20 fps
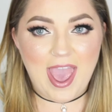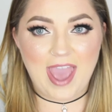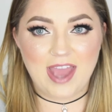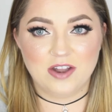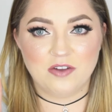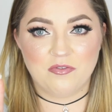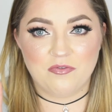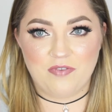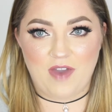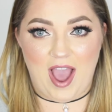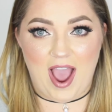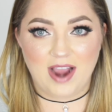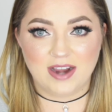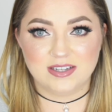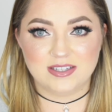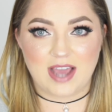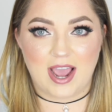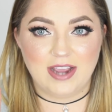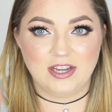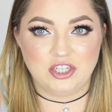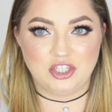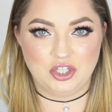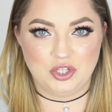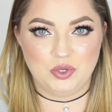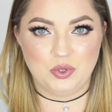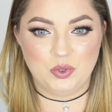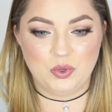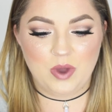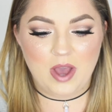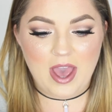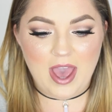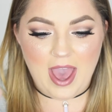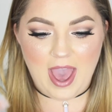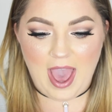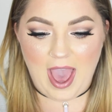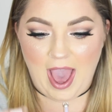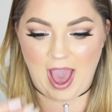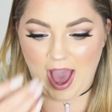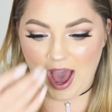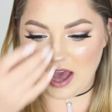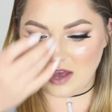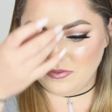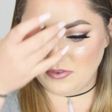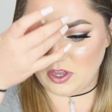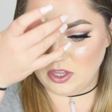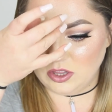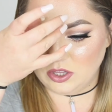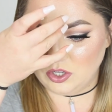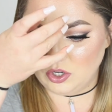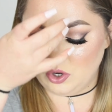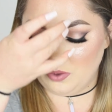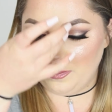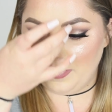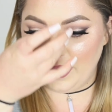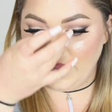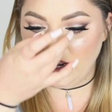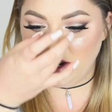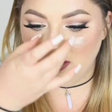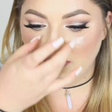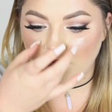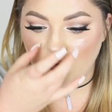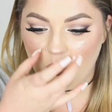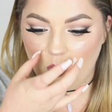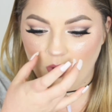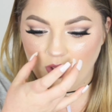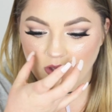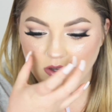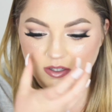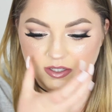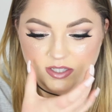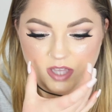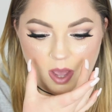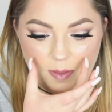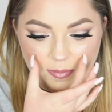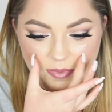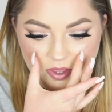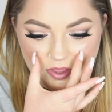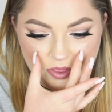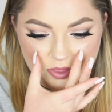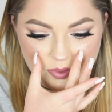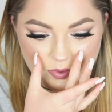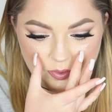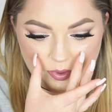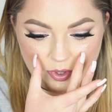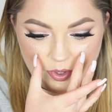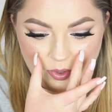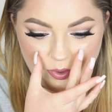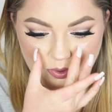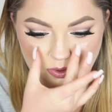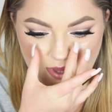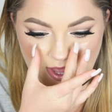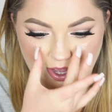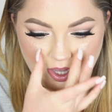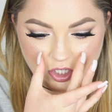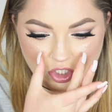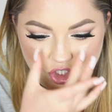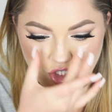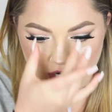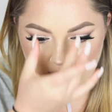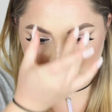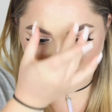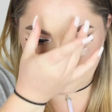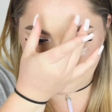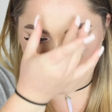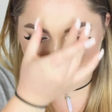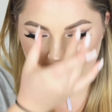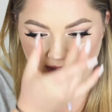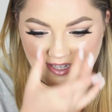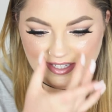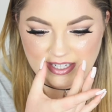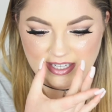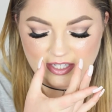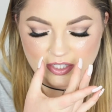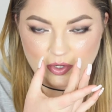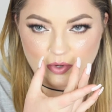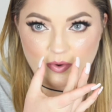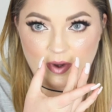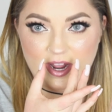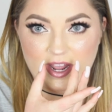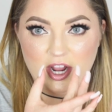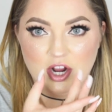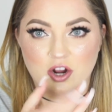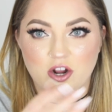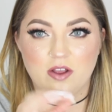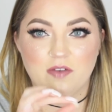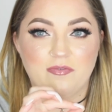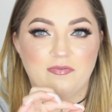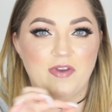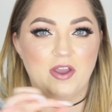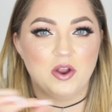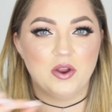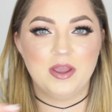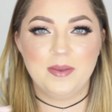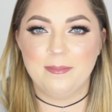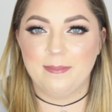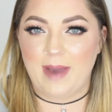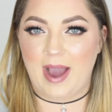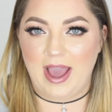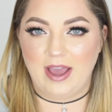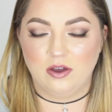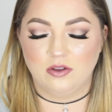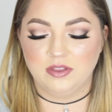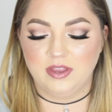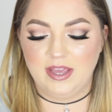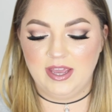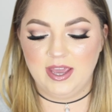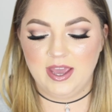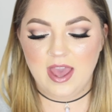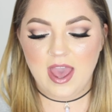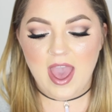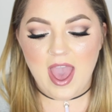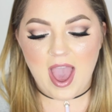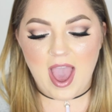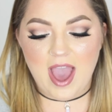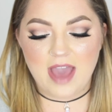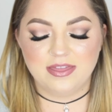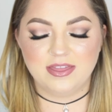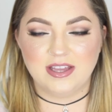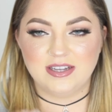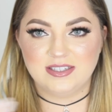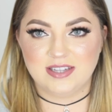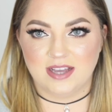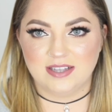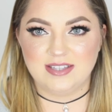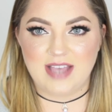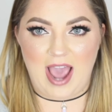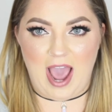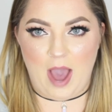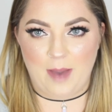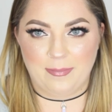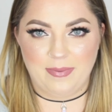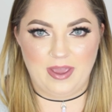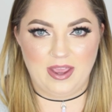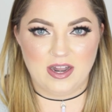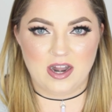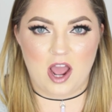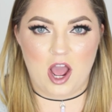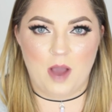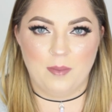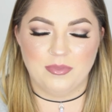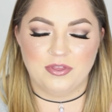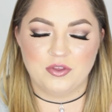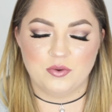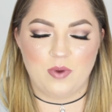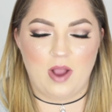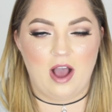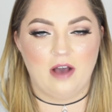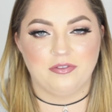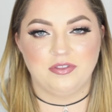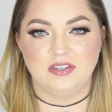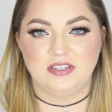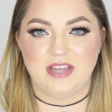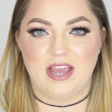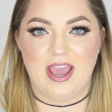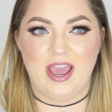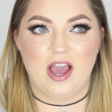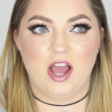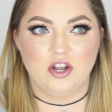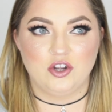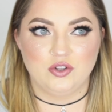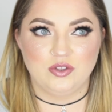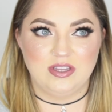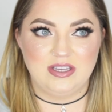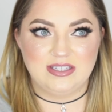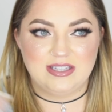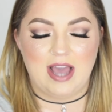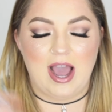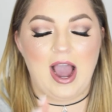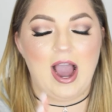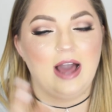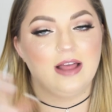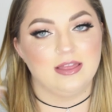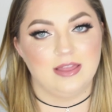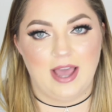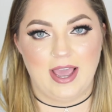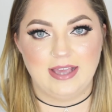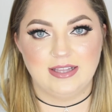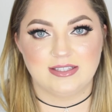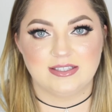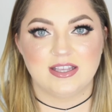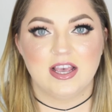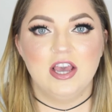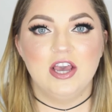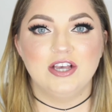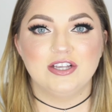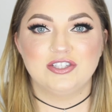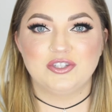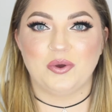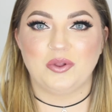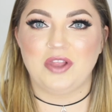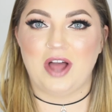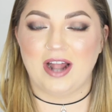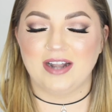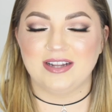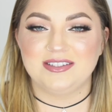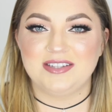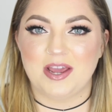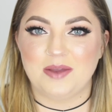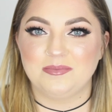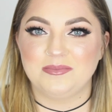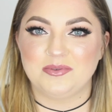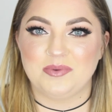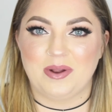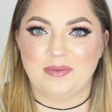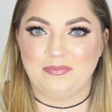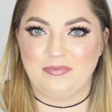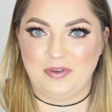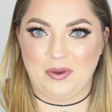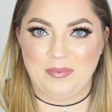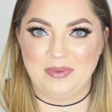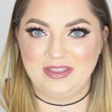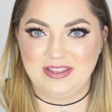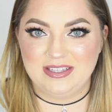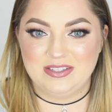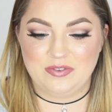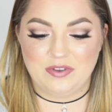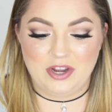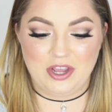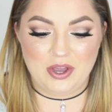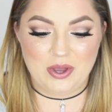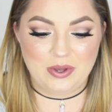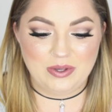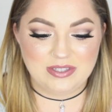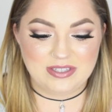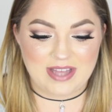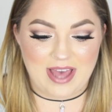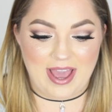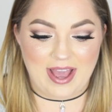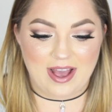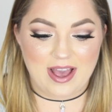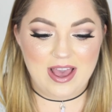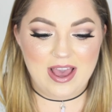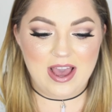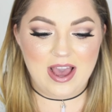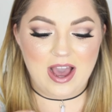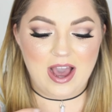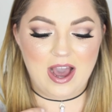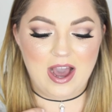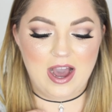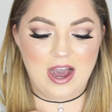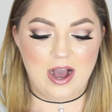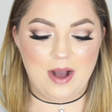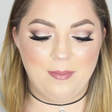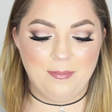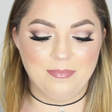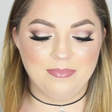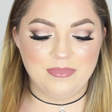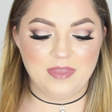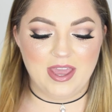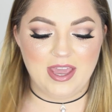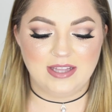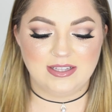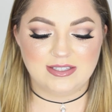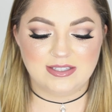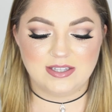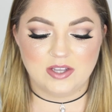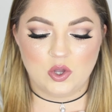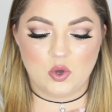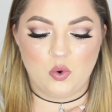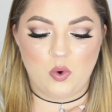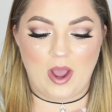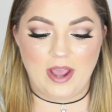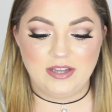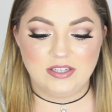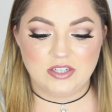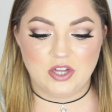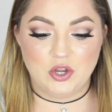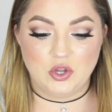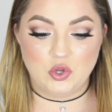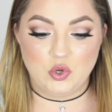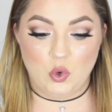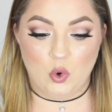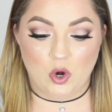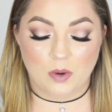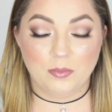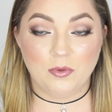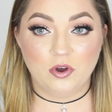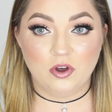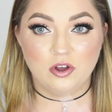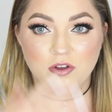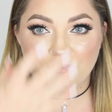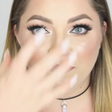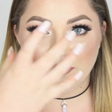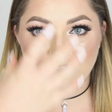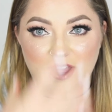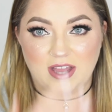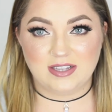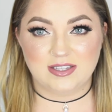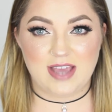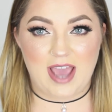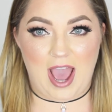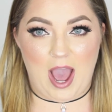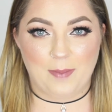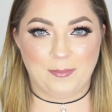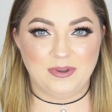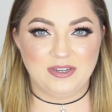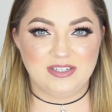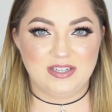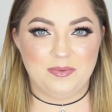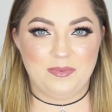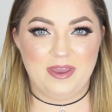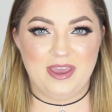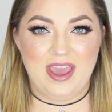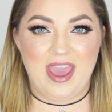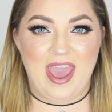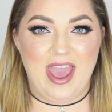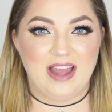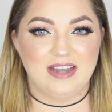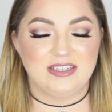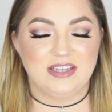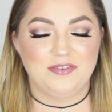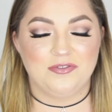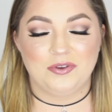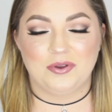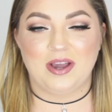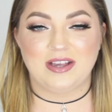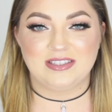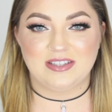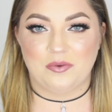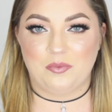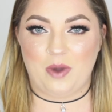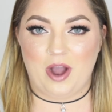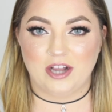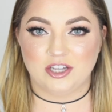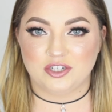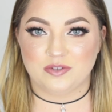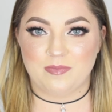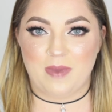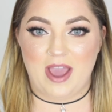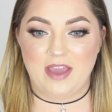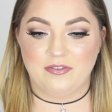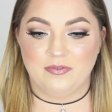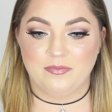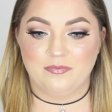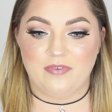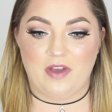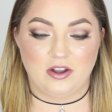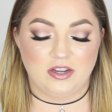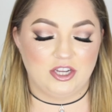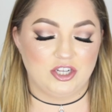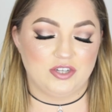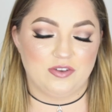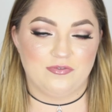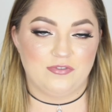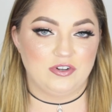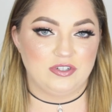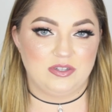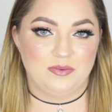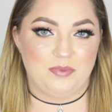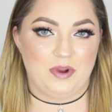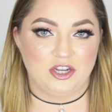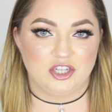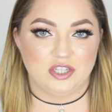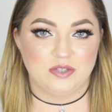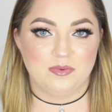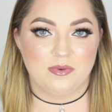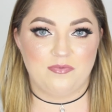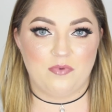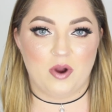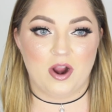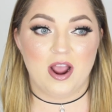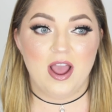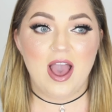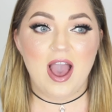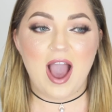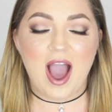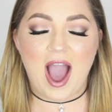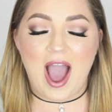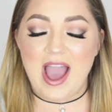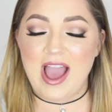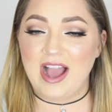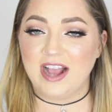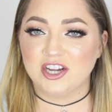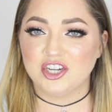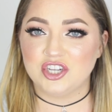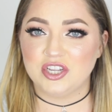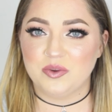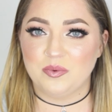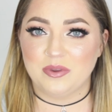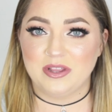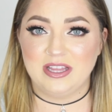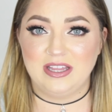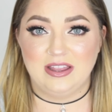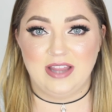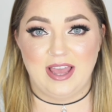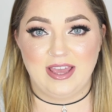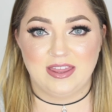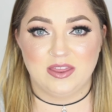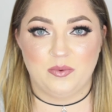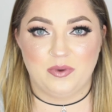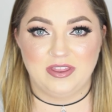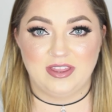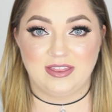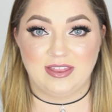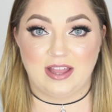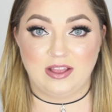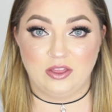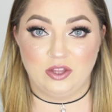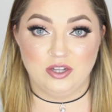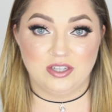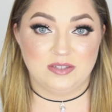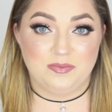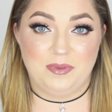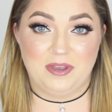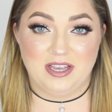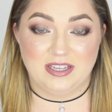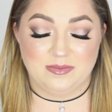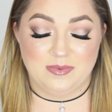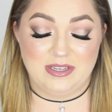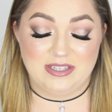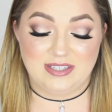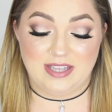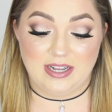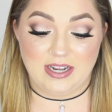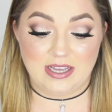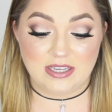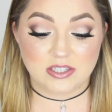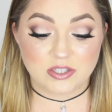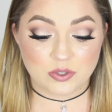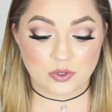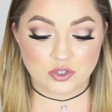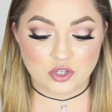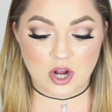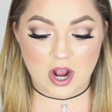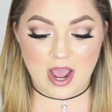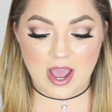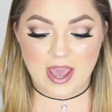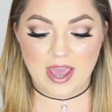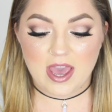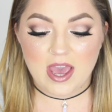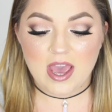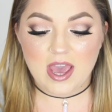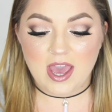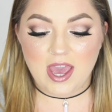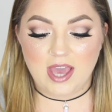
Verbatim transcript: In fact, I do have a little bit of oils coming through, like just in my T-zone right here, very mildly, and that does happen um, throughout the day under these hot lights. So a lot of times when I'm filming these videos, like um, it's quite normal for that to happen to me. And if you guys have watched my foundation first impressions before, I actually really like the way that that looks because my skin is so dry.